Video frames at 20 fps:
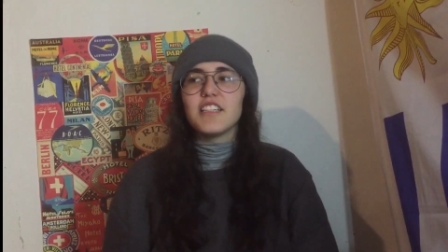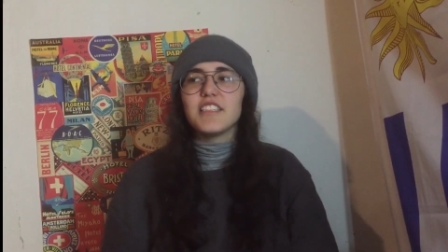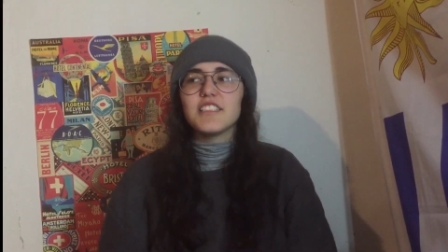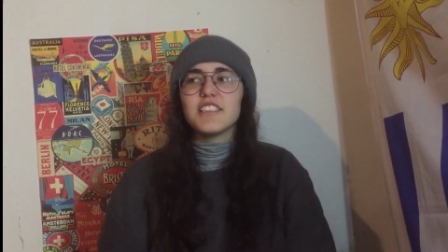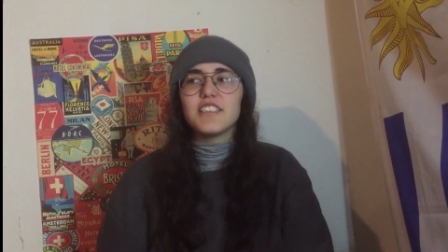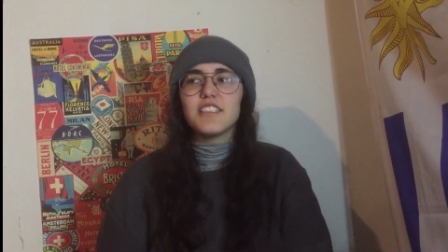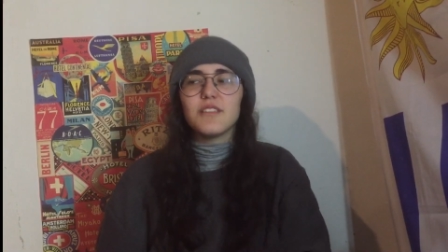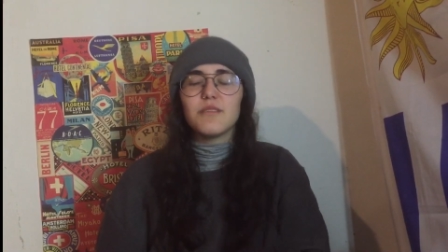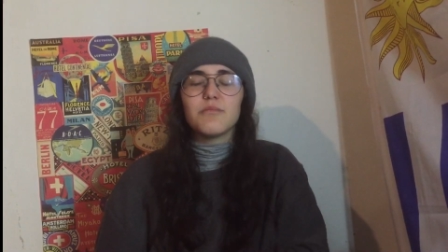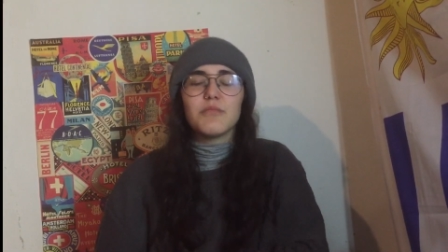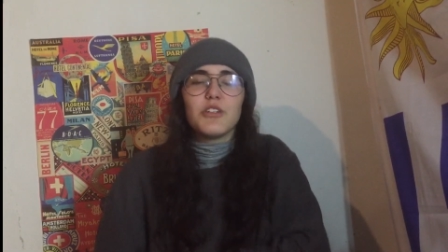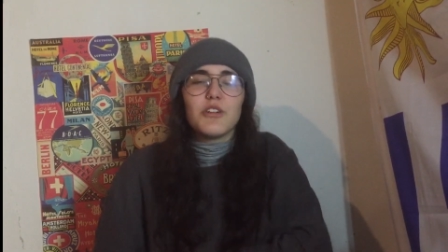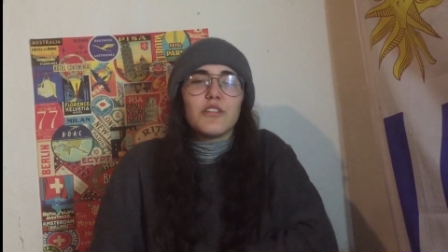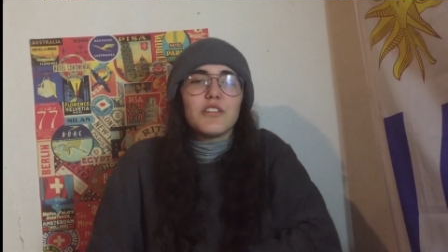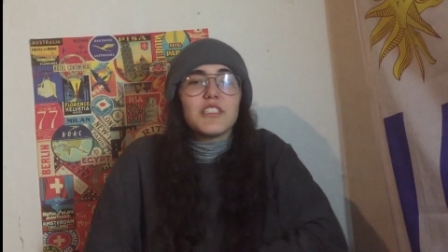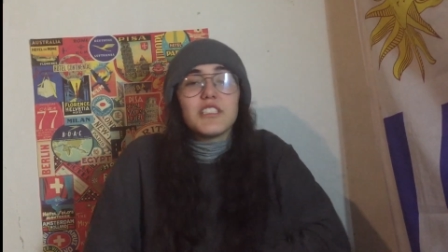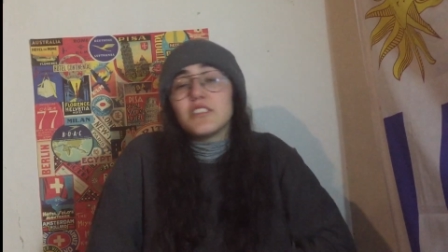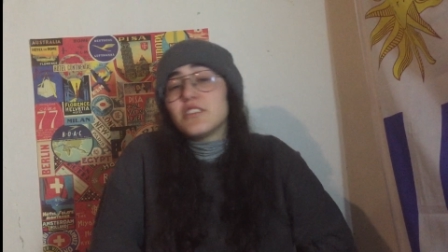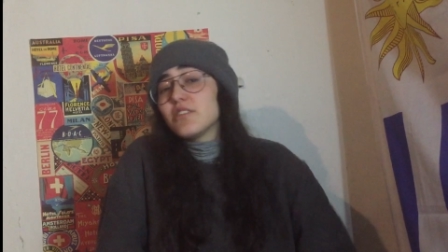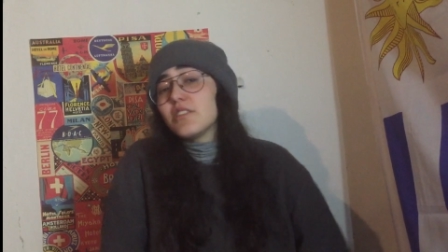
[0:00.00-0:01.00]
I just think we
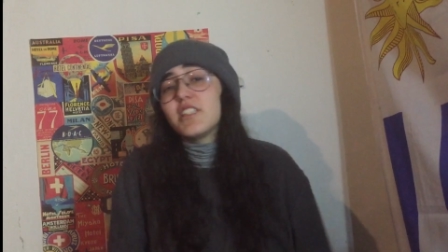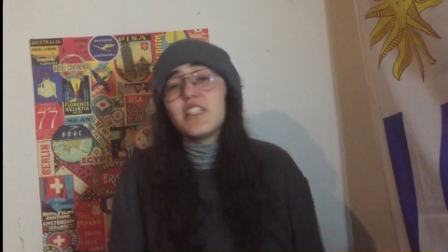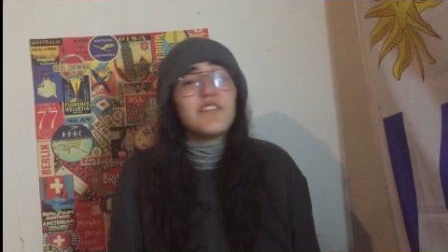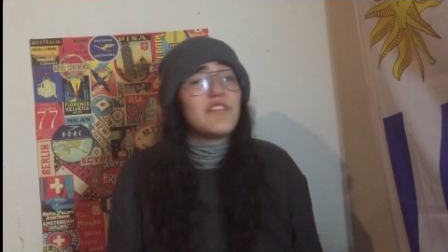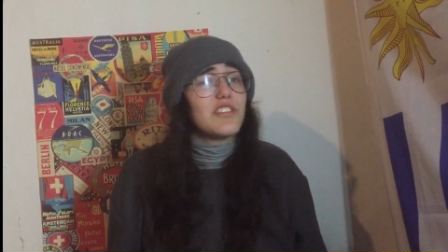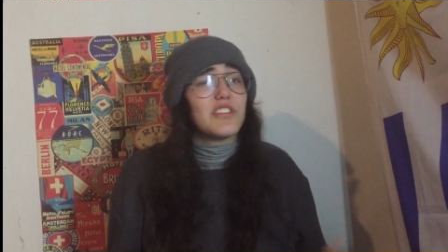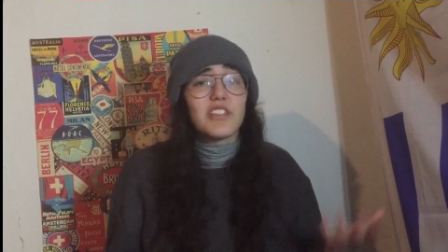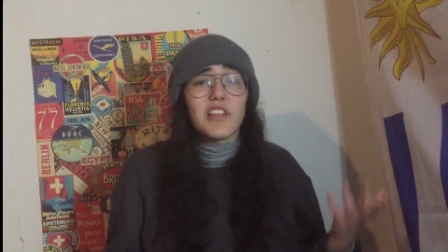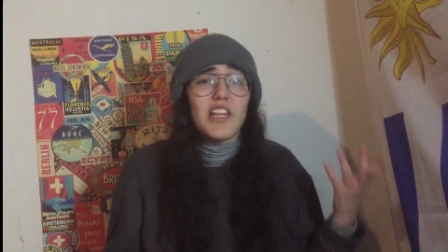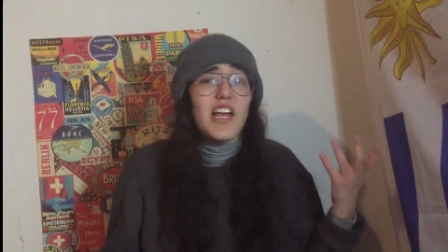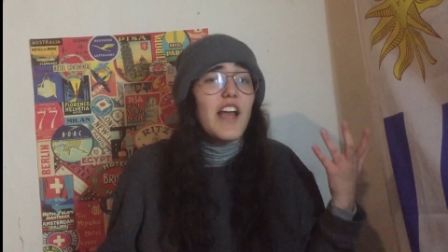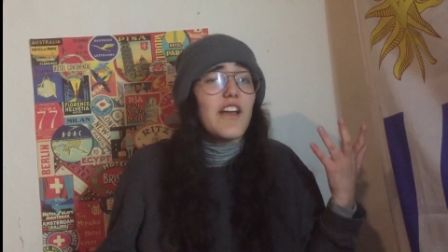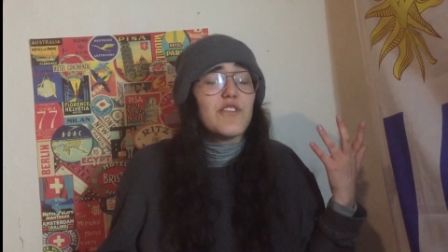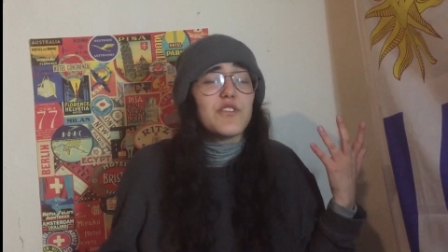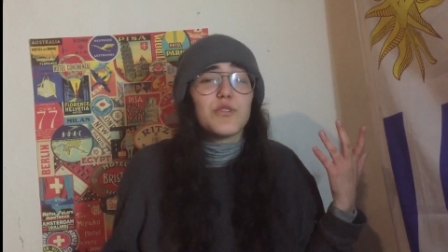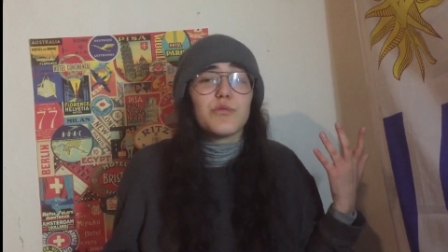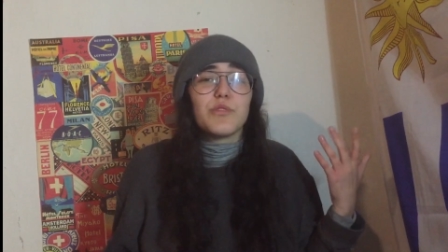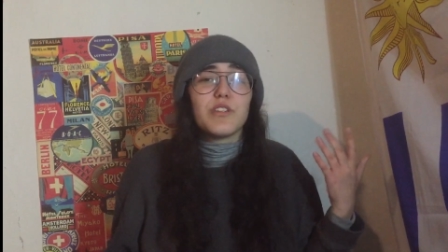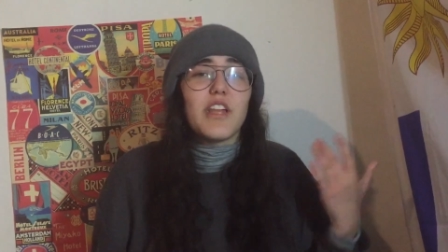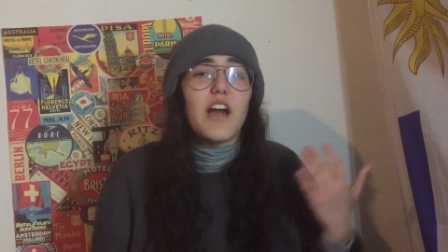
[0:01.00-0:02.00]
all need to live our
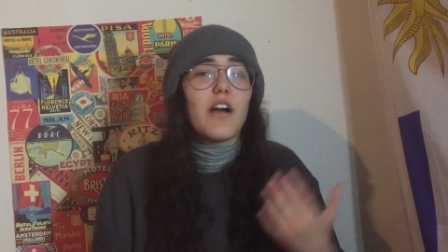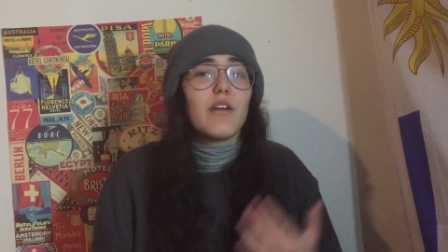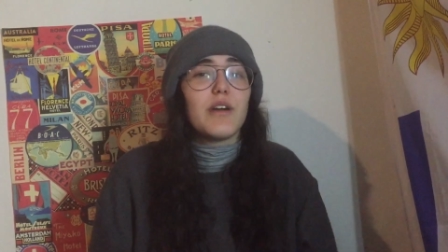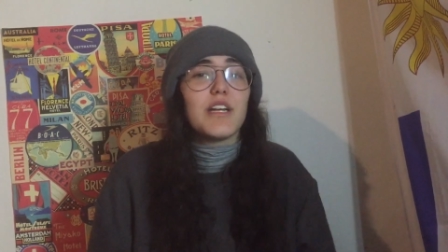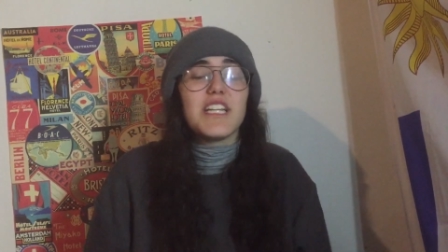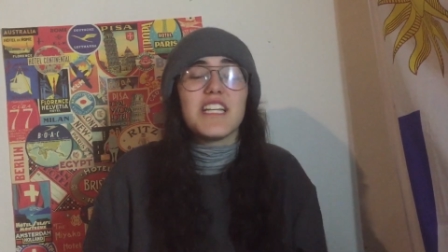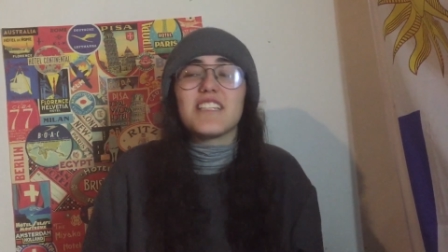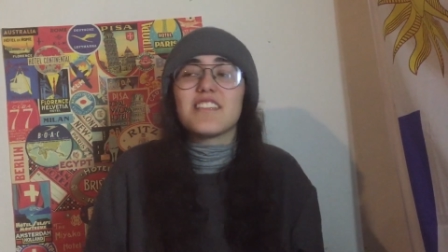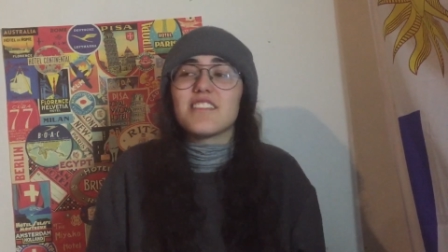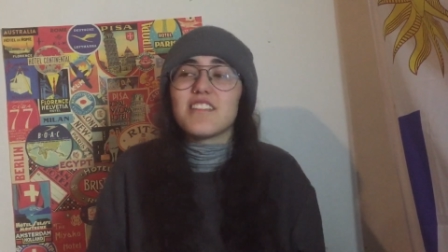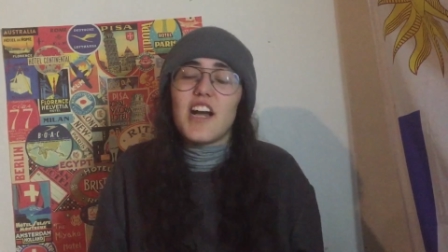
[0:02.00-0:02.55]
lives without any